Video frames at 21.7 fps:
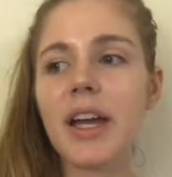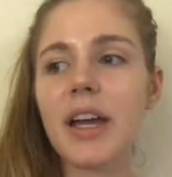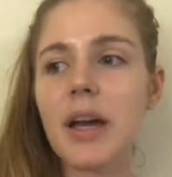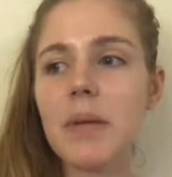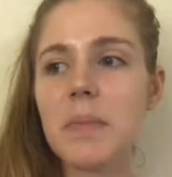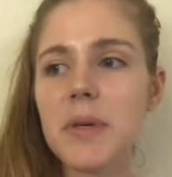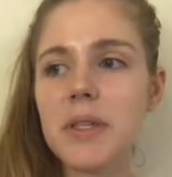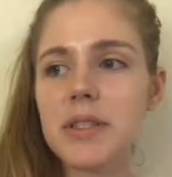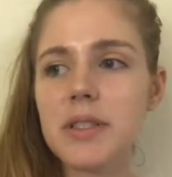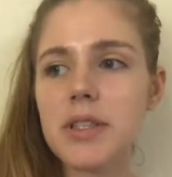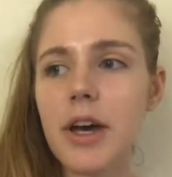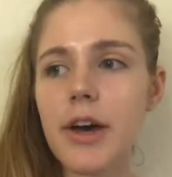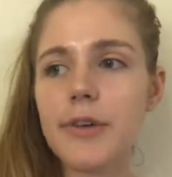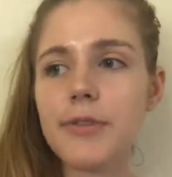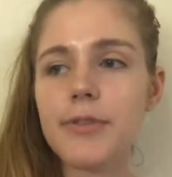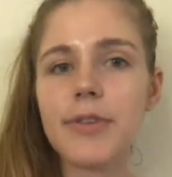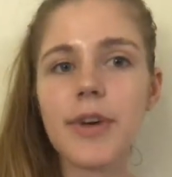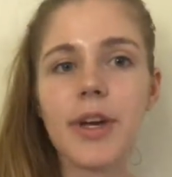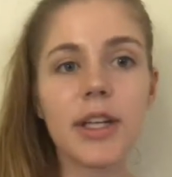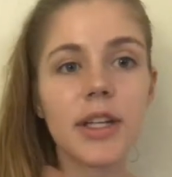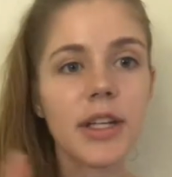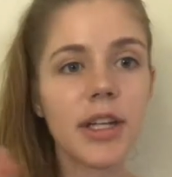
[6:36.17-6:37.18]
got my stuff,
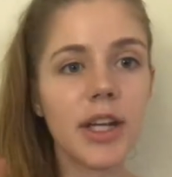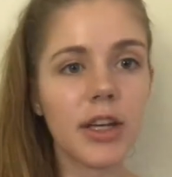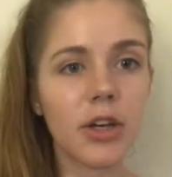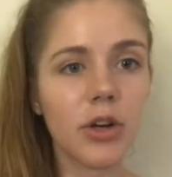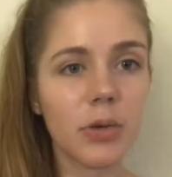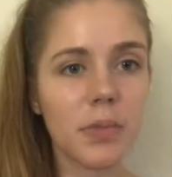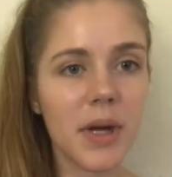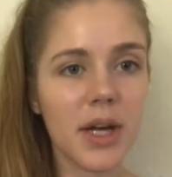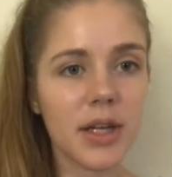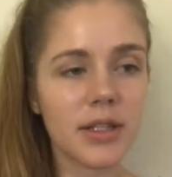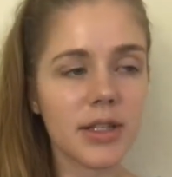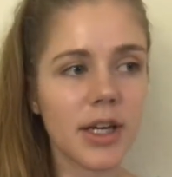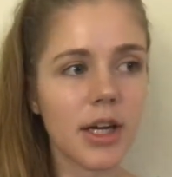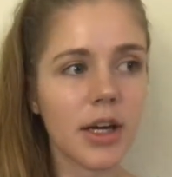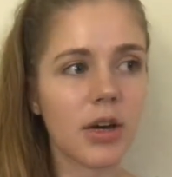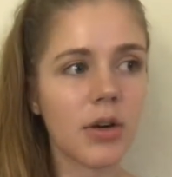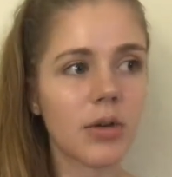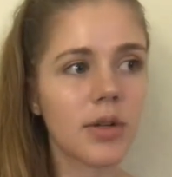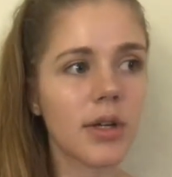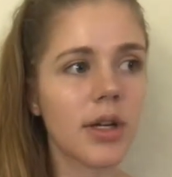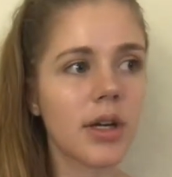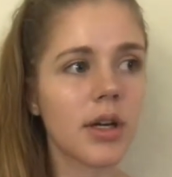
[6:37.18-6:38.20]
and then I go back
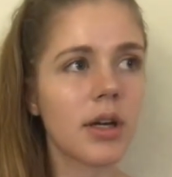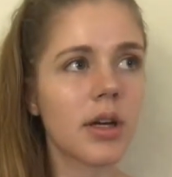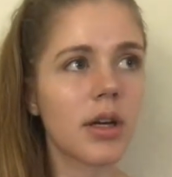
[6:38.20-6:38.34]
down,